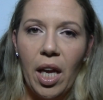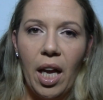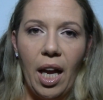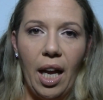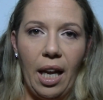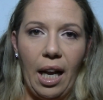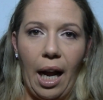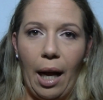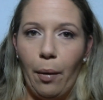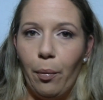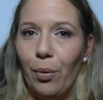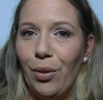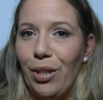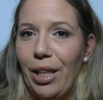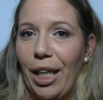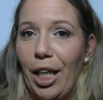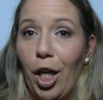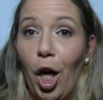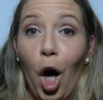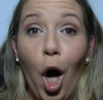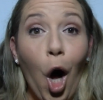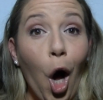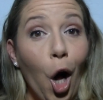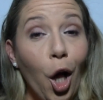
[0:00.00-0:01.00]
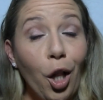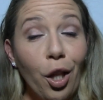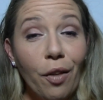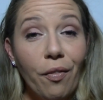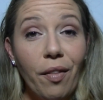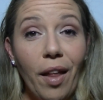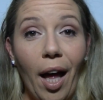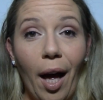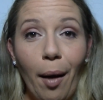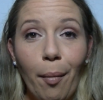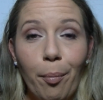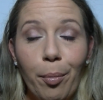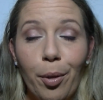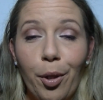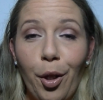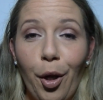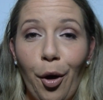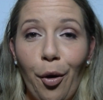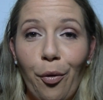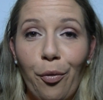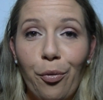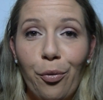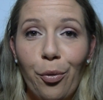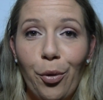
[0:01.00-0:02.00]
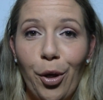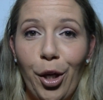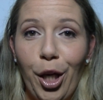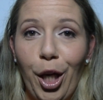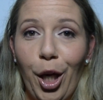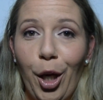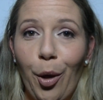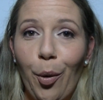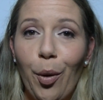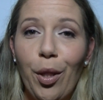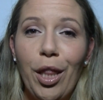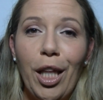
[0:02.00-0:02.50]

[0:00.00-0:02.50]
And I will link all of that below for you.